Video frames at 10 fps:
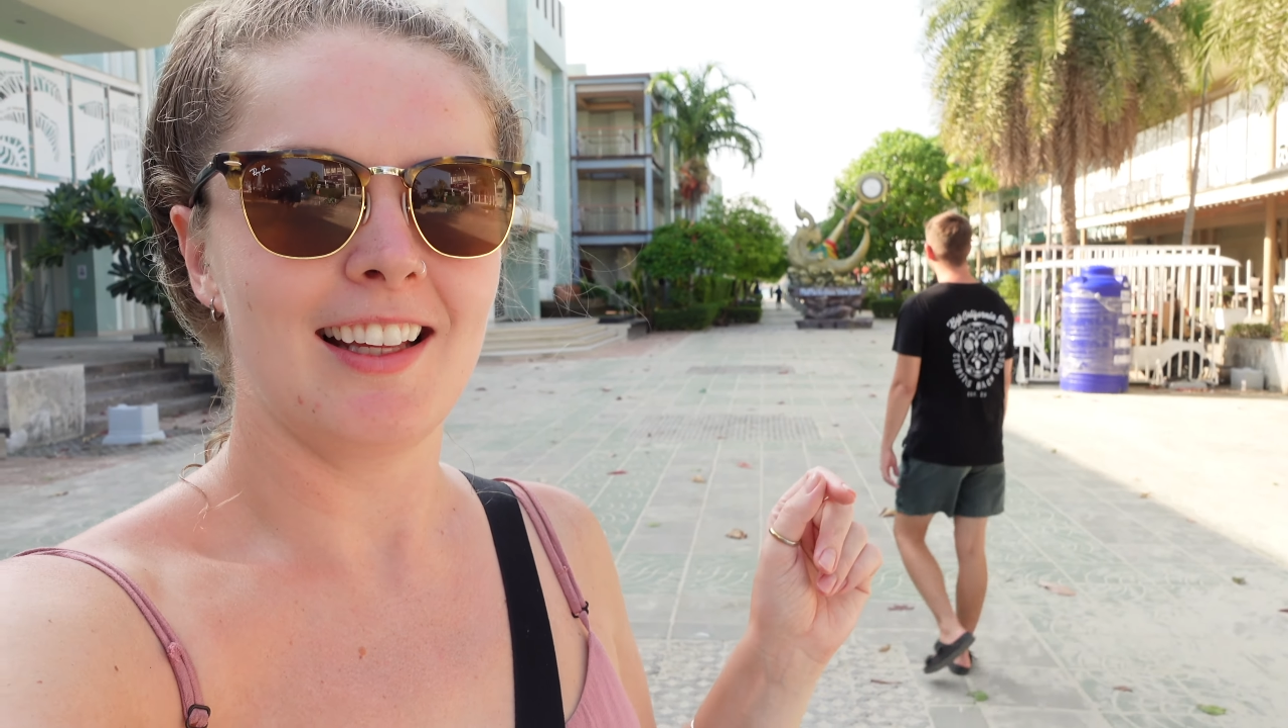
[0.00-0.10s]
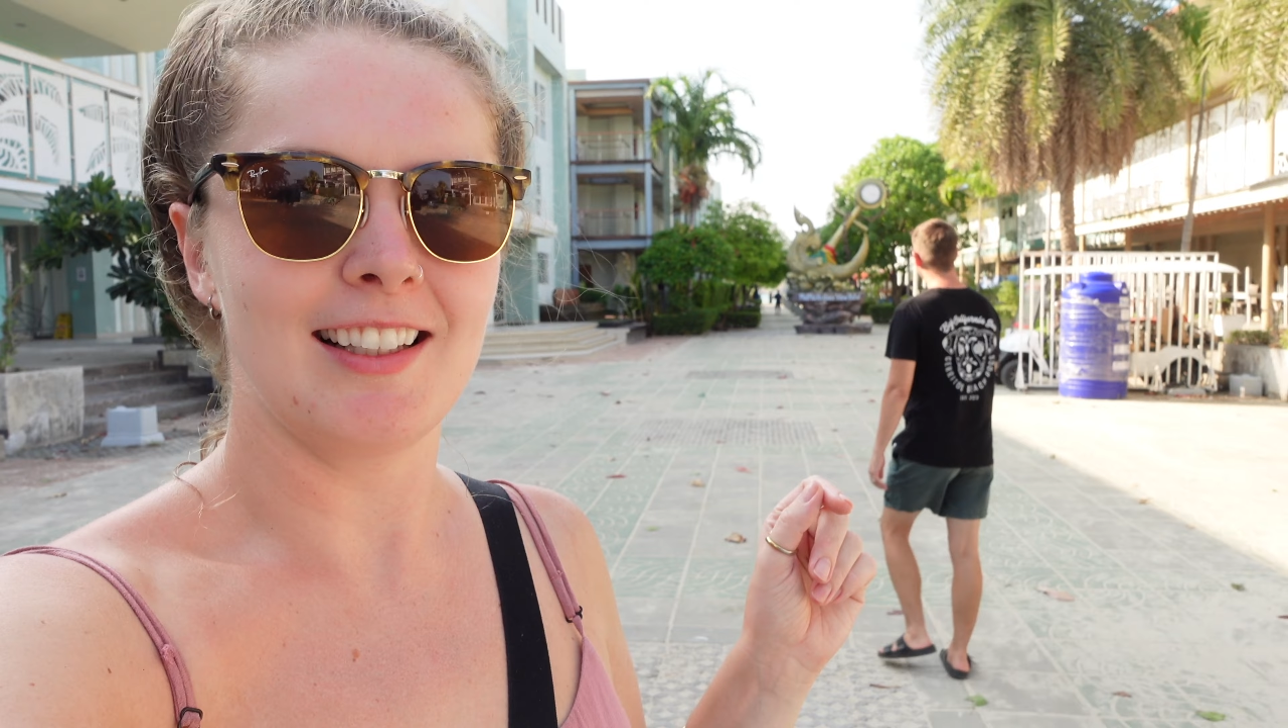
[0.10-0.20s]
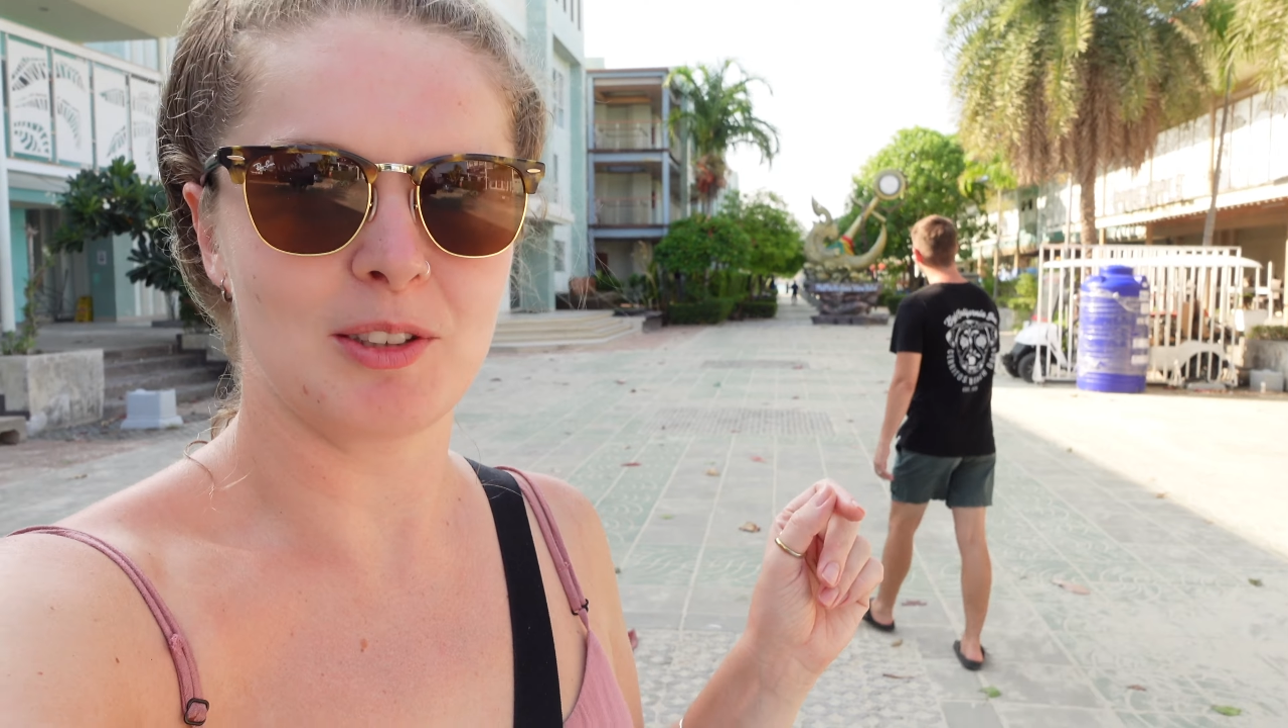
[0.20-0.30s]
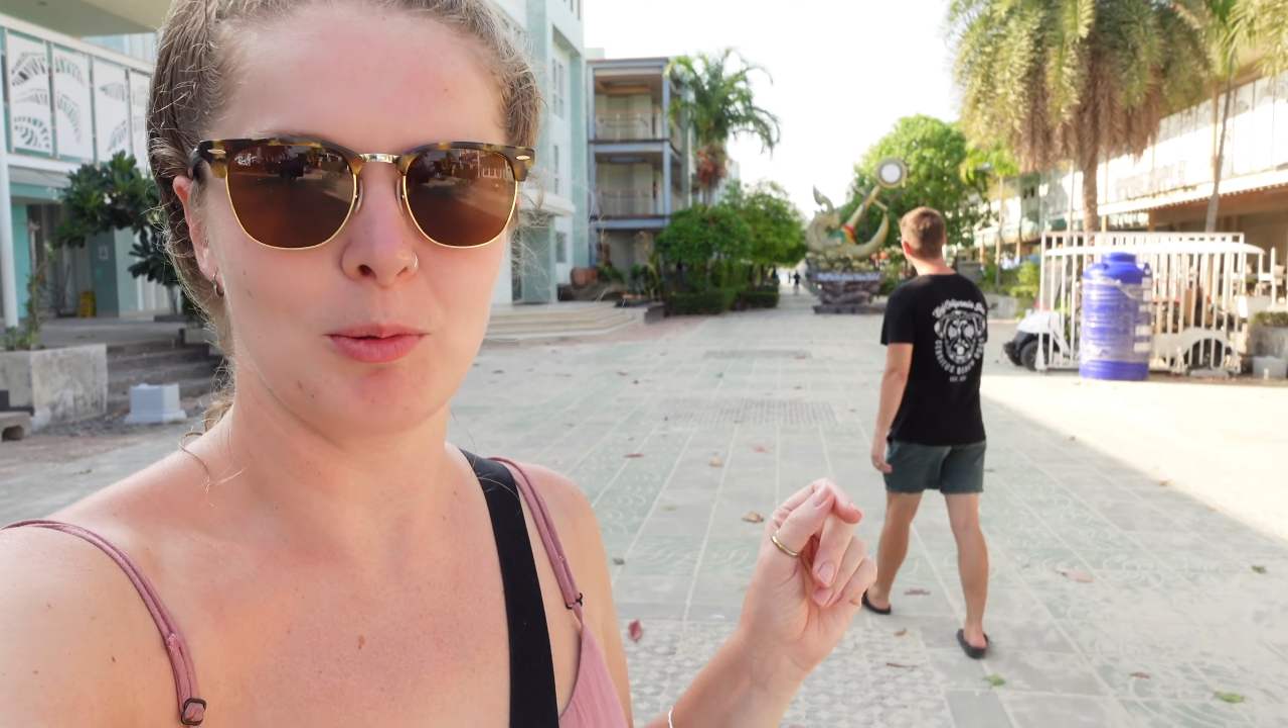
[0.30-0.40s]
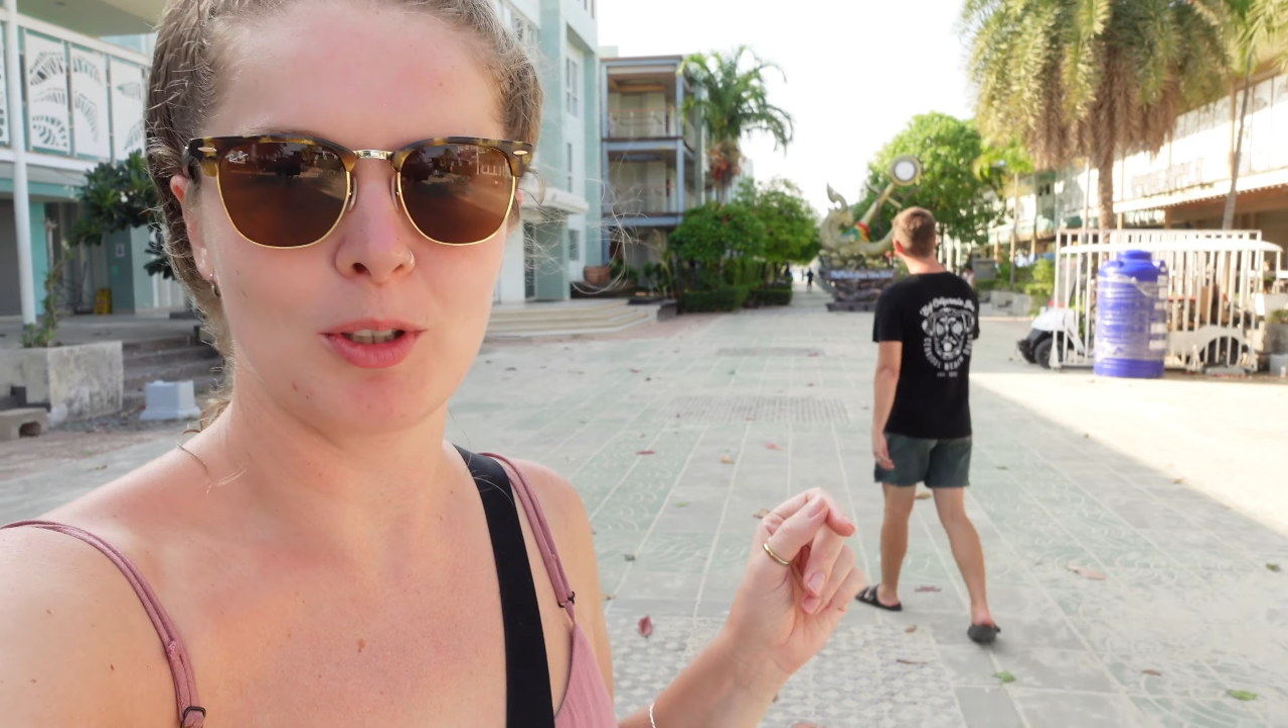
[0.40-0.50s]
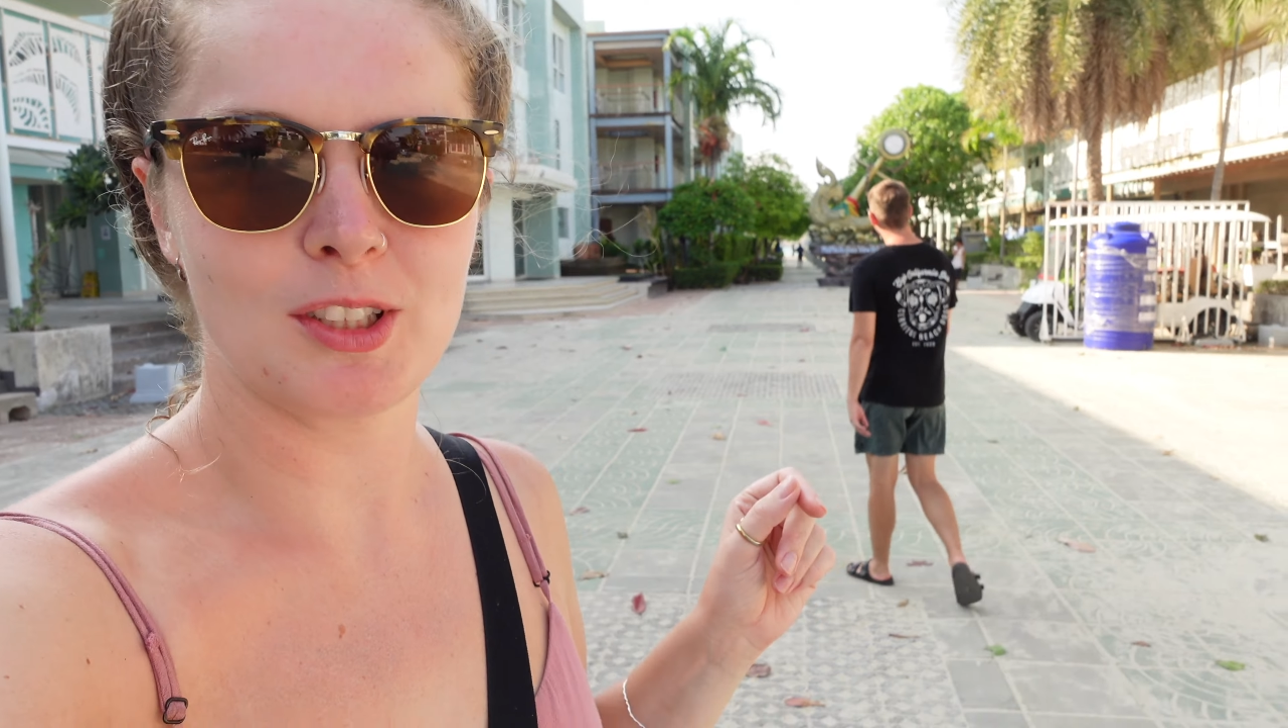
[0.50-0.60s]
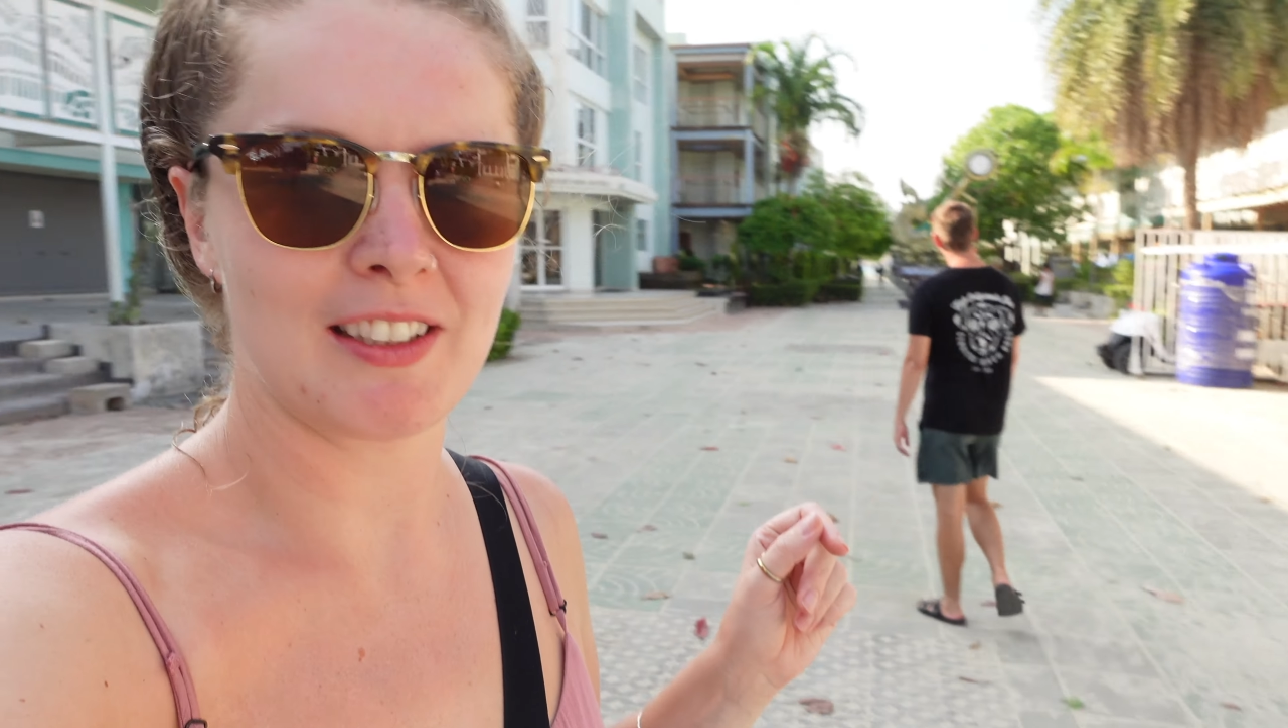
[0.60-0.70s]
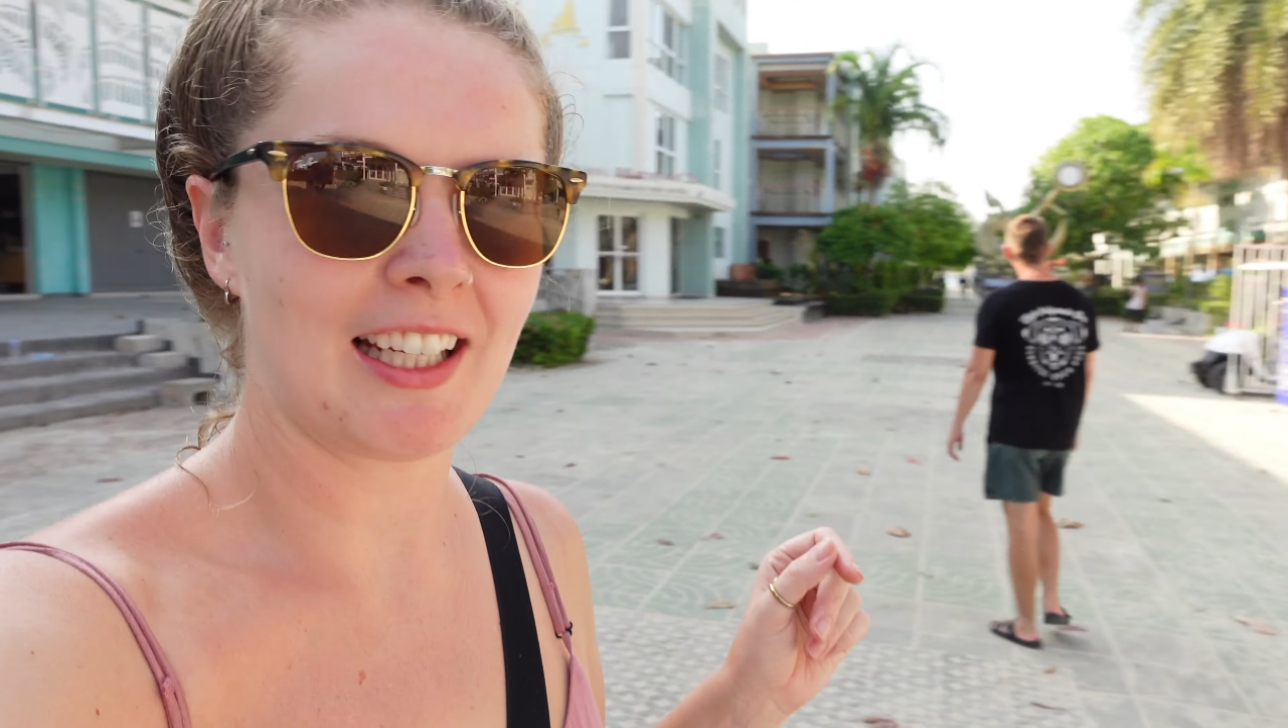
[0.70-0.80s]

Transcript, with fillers: is the water